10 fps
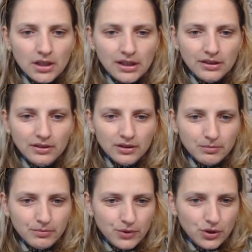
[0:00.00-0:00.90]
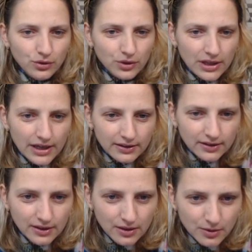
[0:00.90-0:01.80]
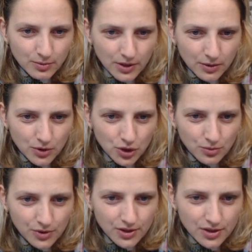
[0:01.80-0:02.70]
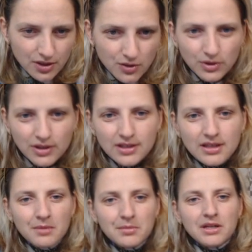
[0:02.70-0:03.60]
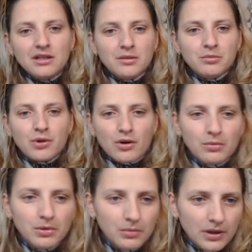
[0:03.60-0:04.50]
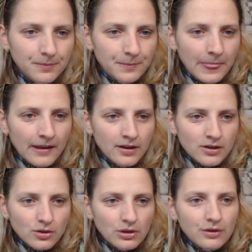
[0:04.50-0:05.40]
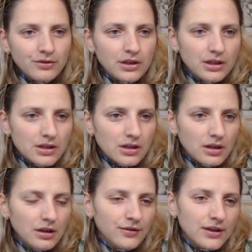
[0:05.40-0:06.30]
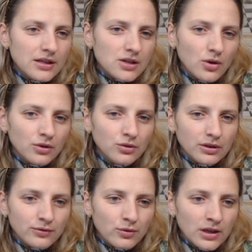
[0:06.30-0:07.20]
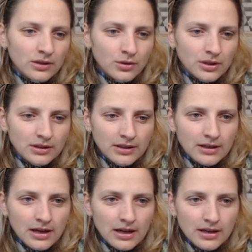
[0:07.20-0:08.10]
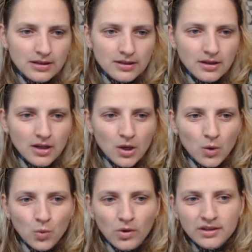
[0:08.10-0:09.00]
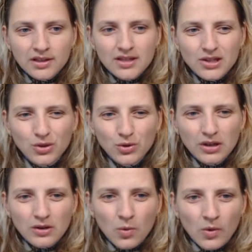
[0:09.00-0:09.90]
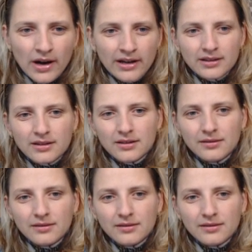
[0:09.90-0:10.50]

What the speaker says: He didn't do that. He's playing bishop d6 with the same idea probably. So now if he's going to f1, look at that, guys. What is doing white?